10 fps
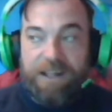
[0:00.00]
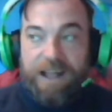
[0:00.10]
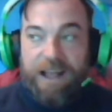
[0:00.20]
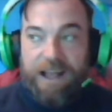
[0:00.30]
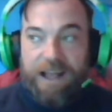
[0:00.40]

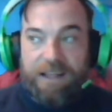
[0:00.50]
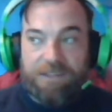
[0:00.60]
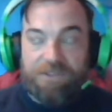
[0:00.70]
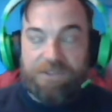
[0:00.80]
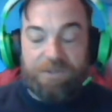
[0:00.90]
and
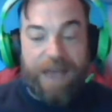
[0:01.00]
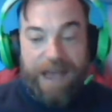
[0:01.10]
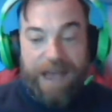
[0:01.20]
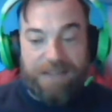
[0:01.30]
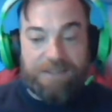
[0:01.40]
to
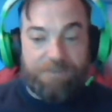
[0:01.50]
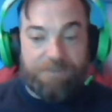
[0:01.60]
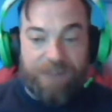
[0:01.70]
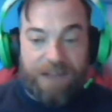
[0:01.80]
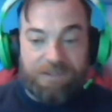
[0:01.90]
add and
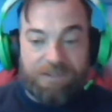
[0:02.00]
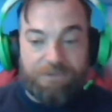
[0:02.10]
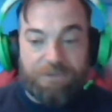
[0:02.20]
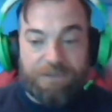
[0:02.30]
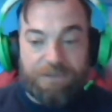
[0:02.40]
subtract and do
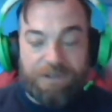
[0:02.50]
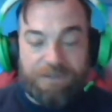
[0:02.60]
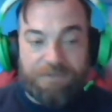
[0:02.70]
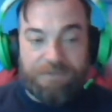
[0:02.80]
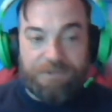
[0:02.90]
all
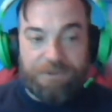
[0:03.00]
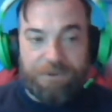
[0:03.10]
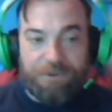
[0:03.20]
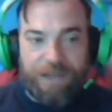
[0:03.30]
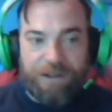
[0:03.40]

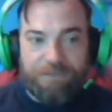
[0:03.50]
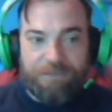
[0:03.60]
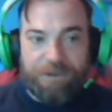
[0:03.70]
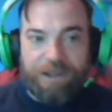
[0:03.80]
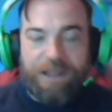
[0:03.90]
that kind of
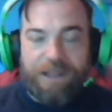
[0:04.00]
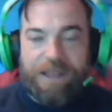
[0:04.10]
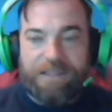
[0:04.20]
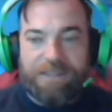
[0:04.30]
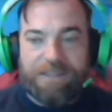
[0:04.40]
work. And
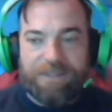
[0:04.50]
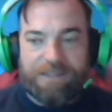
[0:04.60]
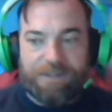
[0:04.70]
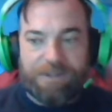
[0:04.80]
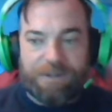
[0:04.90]
that interface is
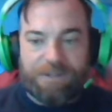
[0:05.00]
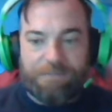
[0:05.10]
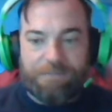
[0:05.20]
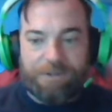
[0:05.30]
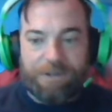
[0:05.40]
quite
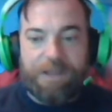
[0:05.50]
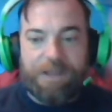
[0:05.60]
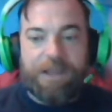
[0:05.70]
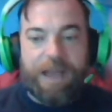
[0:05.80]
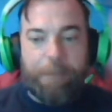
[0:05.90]
simple.
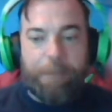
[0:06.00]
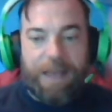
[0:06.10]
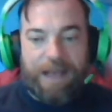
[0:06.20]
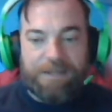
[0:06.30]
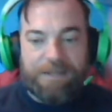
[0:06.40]
Now,
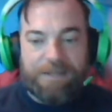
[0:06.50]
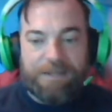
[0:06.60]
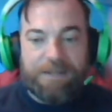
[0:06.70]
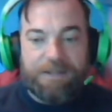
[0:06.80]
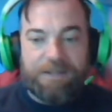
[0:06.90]
BLAS
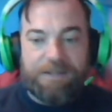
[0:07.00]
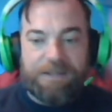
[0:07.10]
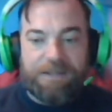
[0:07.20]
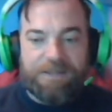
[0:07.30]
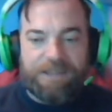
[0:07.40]

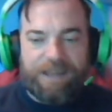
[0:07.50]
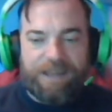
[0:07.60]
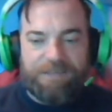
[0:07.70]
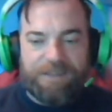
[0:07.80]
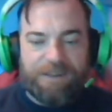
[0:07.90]
doesn't have
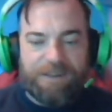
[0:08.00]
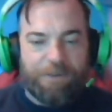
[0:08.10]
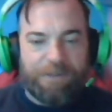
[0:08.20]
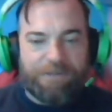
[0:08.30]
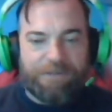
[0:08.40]
things like
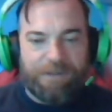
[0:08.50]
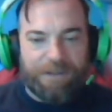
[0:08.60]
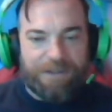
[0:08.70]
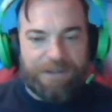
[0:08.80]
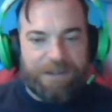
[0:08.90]
operator
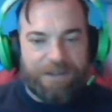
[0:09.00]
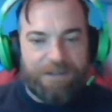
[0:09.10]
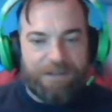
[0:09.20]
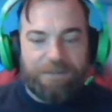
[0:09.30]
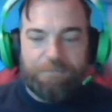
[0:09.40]
overloading,
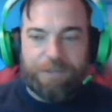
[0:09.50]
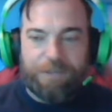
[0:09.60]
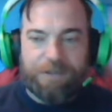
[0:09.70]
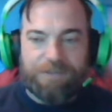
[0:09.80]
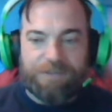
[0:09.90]

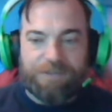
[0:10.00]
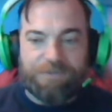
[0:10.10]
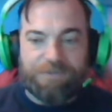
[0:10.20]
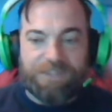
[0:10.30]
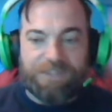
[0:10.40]
because this
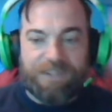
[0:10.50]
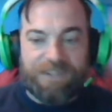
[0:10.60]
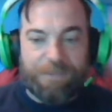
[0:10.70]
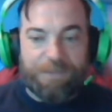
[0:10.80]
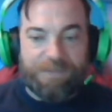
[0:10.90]
wasn't a facility
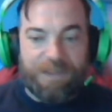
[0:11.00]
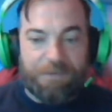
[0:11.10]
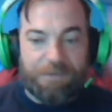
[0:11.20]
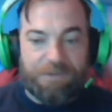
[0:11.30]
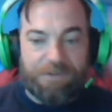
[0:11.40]
that was
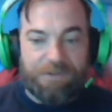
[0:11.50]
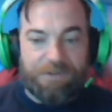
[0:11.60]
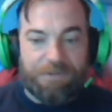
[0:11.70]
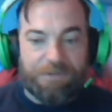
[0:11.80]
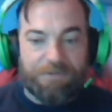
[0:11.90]
available
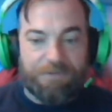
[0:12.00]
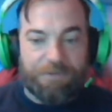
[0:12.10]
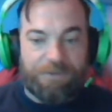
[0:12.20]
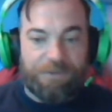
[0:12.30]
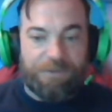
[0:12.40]
to
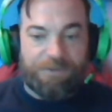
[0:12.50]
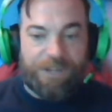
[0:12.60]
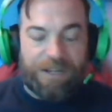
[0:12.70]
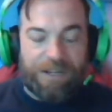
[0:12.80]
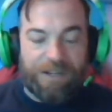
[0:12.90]
Fortran or
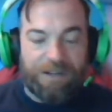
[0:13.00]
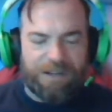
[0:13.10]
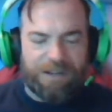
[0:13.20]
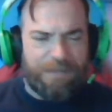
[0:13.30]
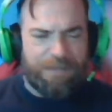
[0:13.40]
C. I don't believe it was